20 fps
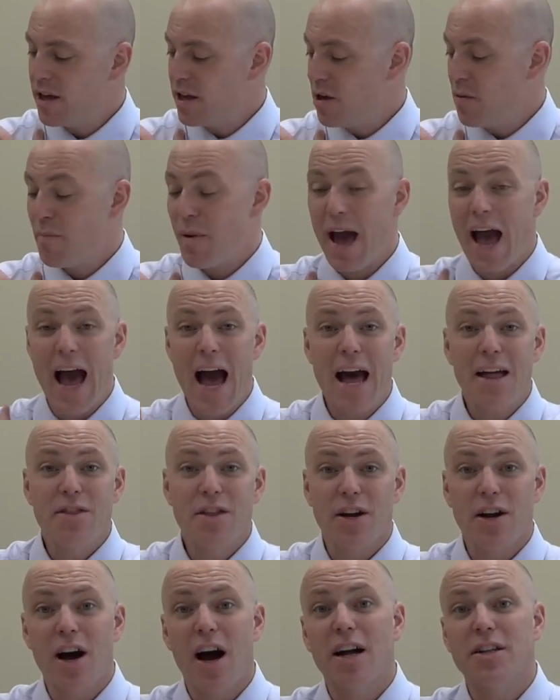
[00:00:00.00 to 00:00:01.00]
You pad
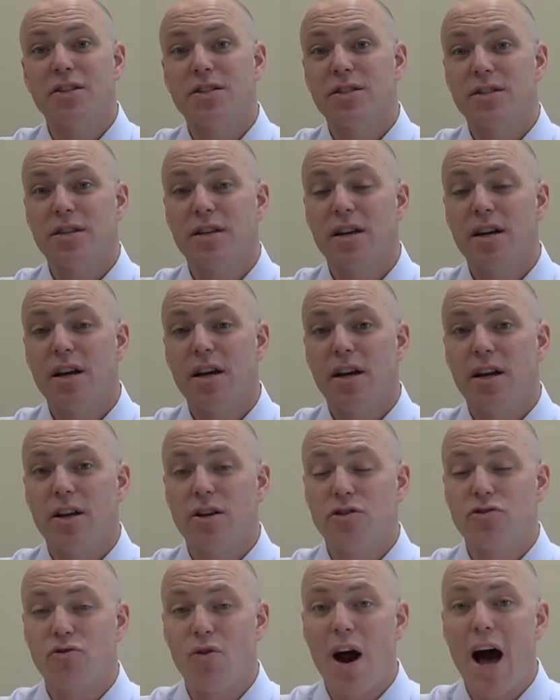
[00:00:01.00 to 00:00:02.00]
the cuts
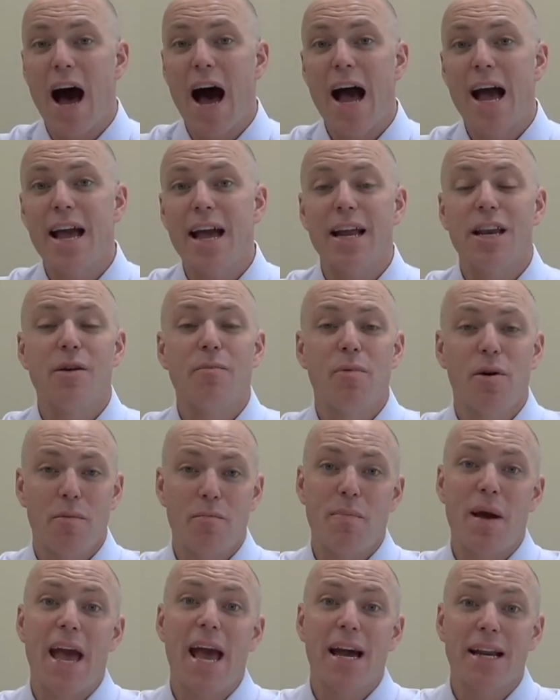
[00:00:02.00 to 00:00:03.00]
dry and you
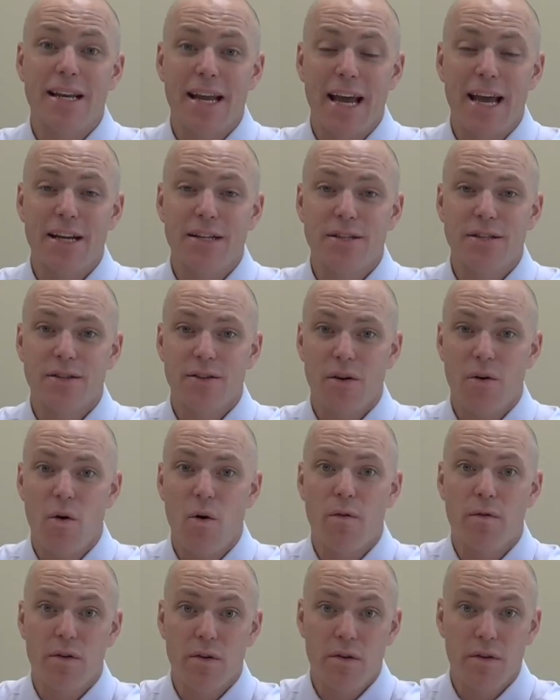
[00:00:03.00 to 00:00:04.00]
put band-aids
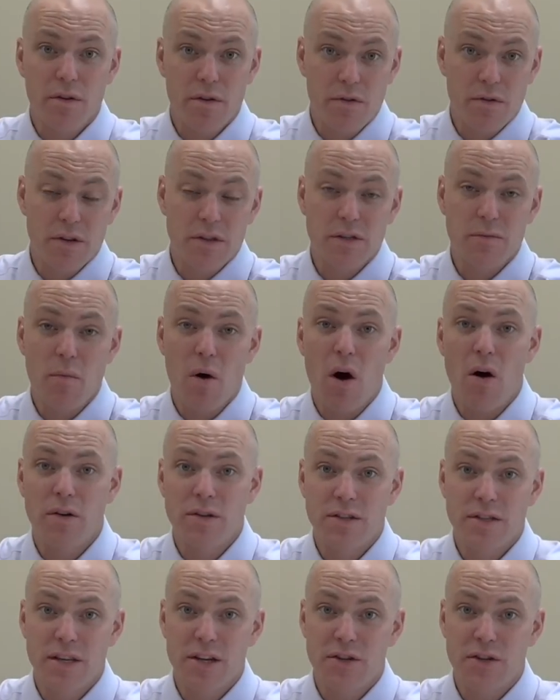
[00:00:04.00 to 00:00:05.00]
over the small
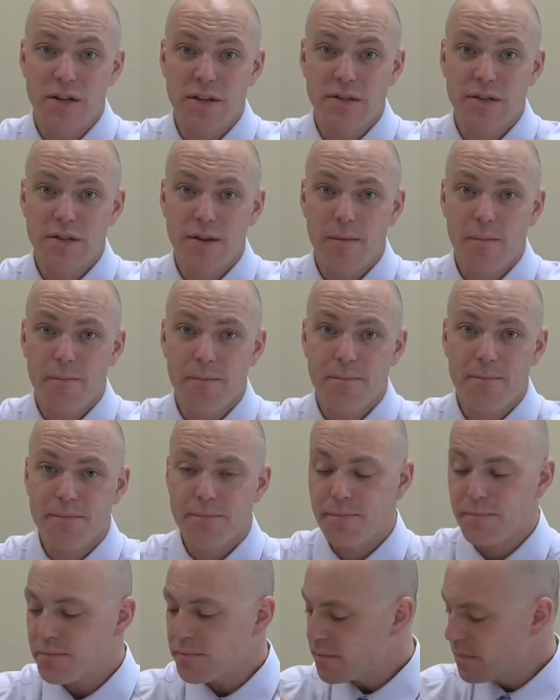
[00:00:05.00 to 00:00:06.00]
incisions.
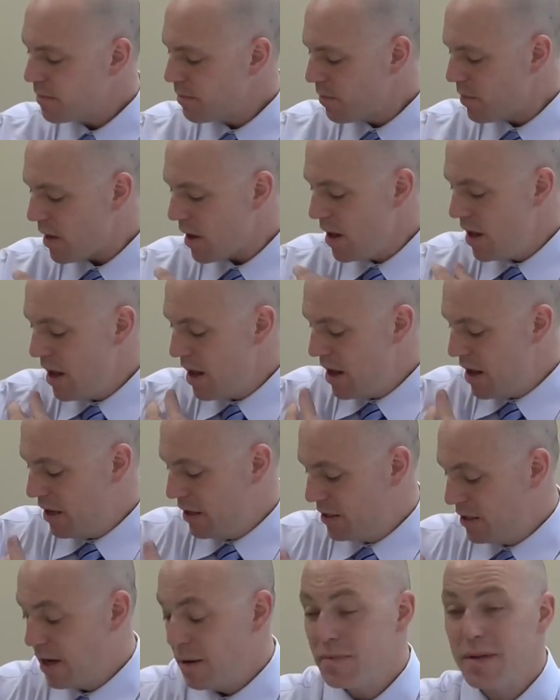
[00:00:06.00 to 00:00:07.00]

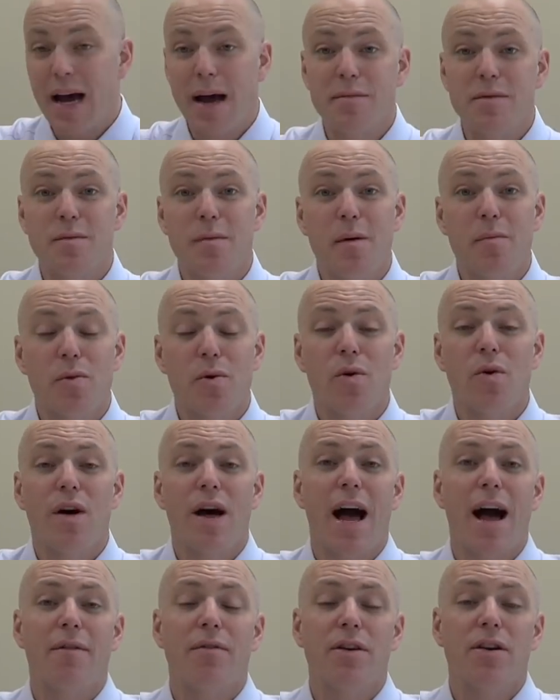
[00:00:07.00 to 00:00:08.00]
Sometimes people will
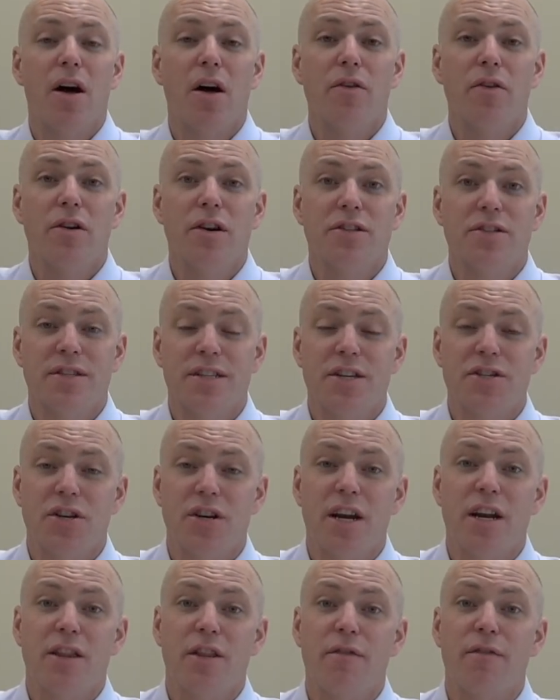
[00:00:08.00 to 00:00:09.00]
have another
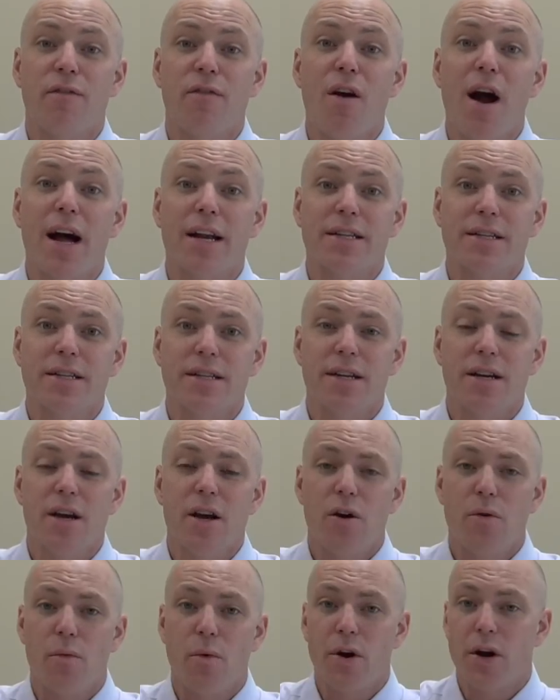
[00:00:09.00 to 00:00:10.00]
incision in the front
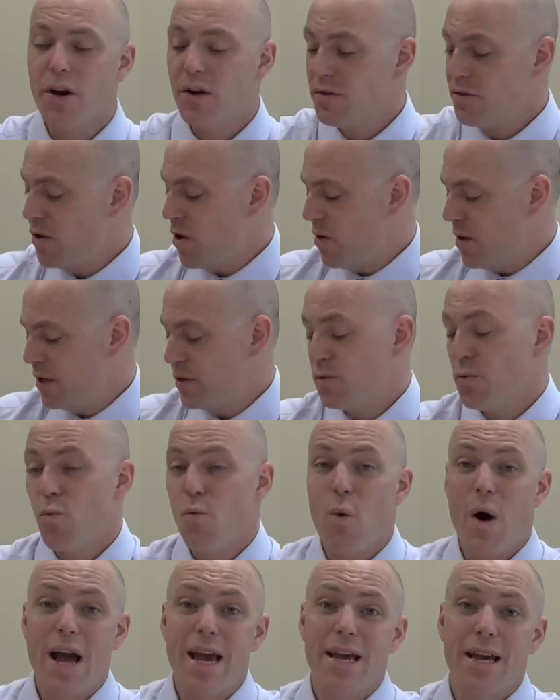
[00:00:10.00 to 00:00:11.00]
where you'll notice
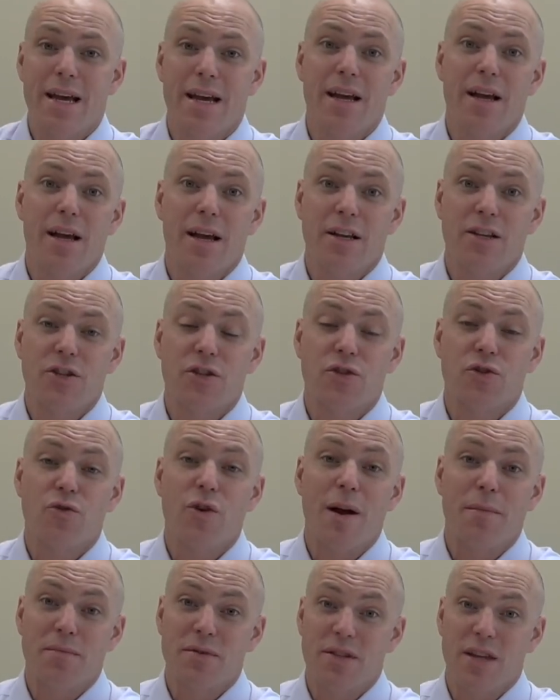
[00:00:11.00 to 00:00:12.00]
white
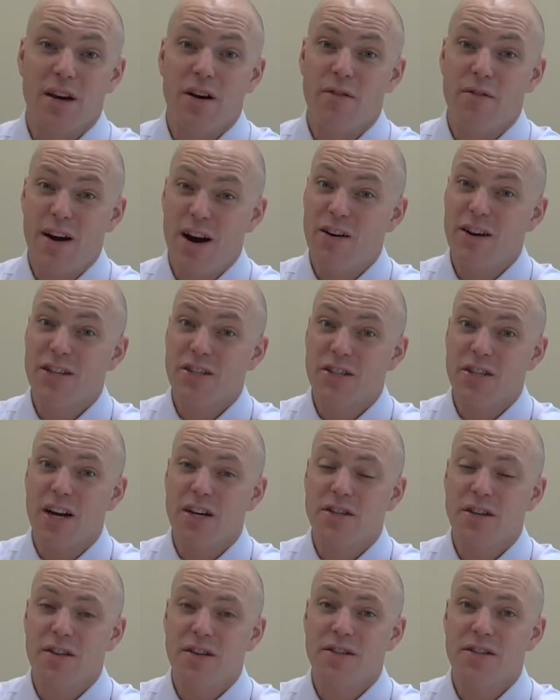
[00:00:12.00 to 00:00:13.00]
strips that are very
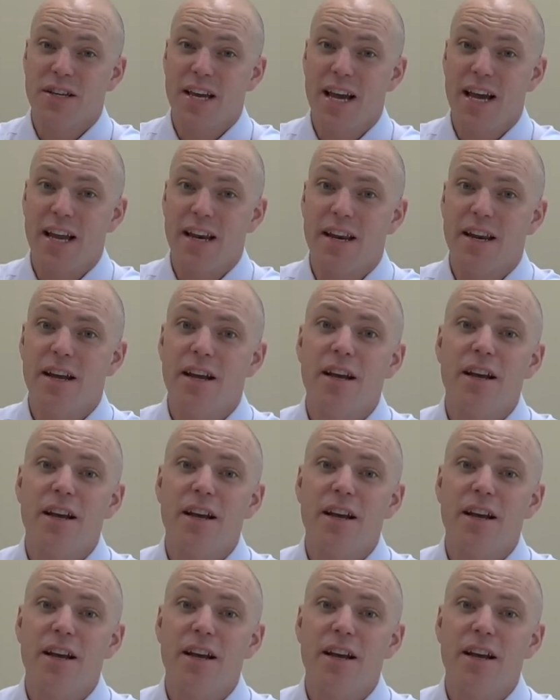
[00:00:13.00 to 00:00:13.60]
stuck to the skin.